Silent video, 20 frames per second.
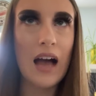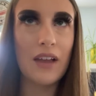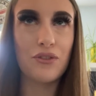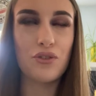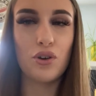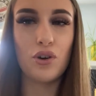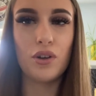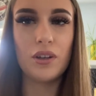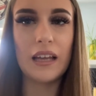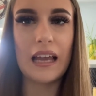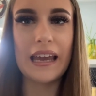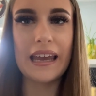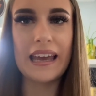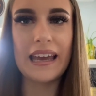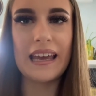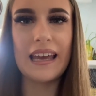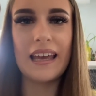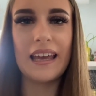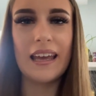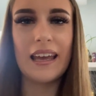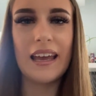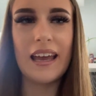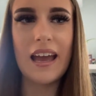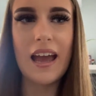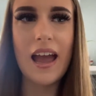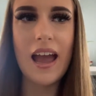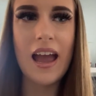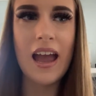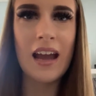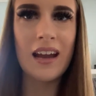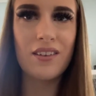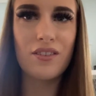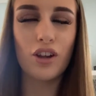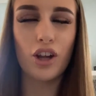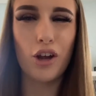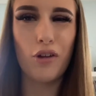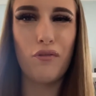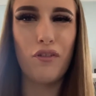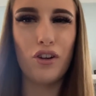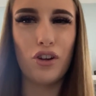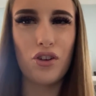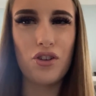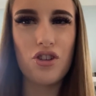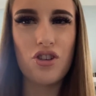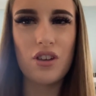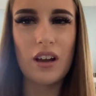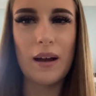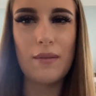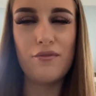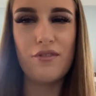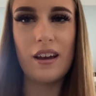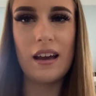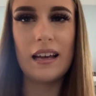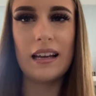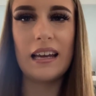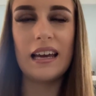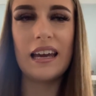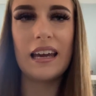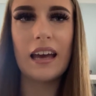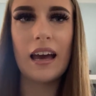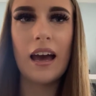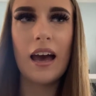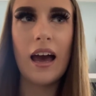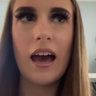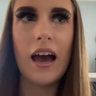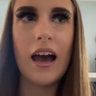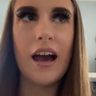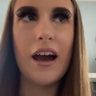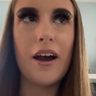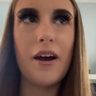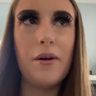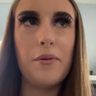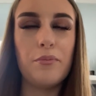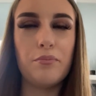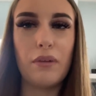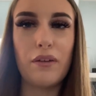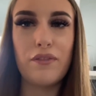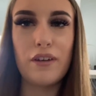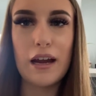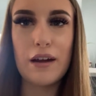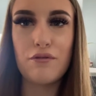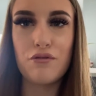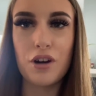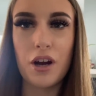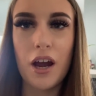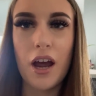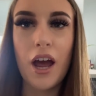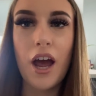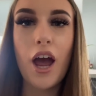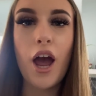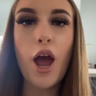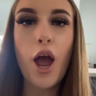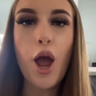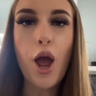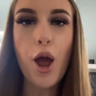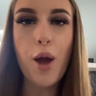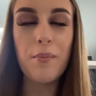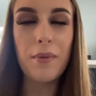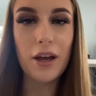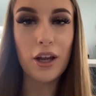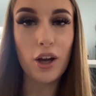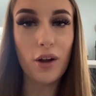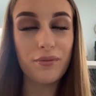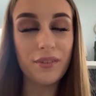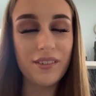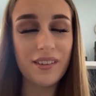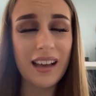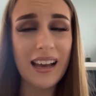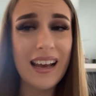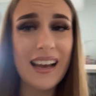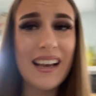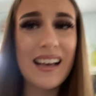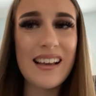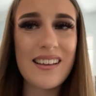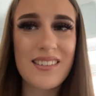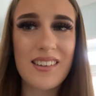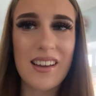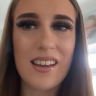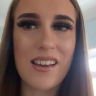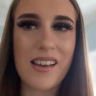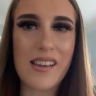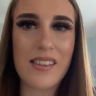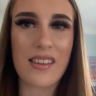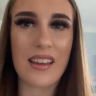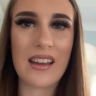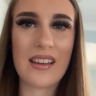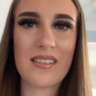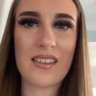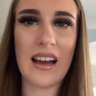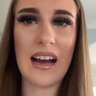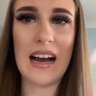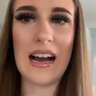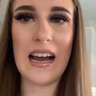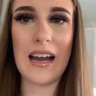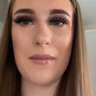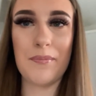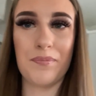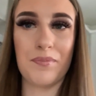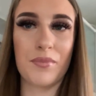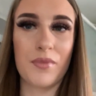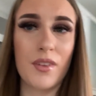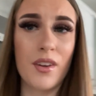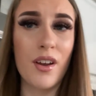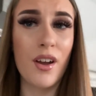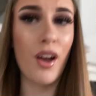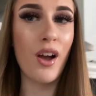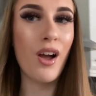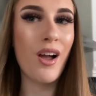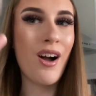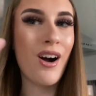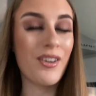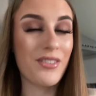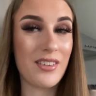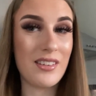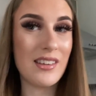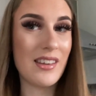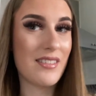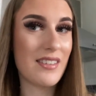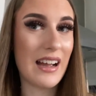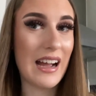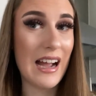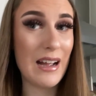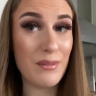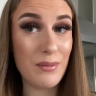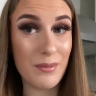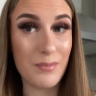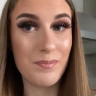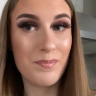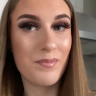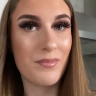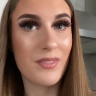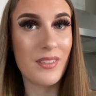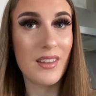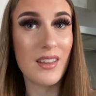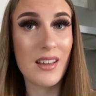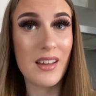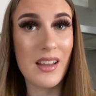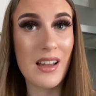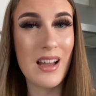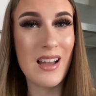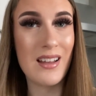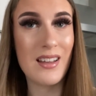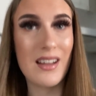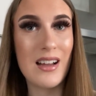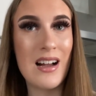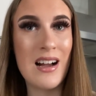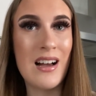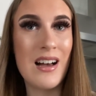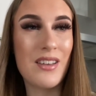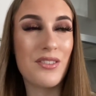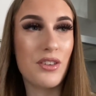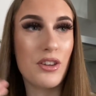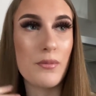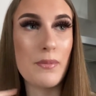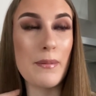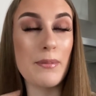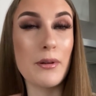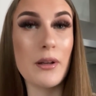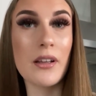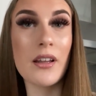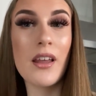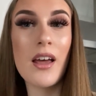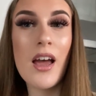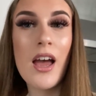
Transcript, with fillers: don't like eat a lot for lunchtime really um my favorite meal of the day is tea time or dinner time uh, as other people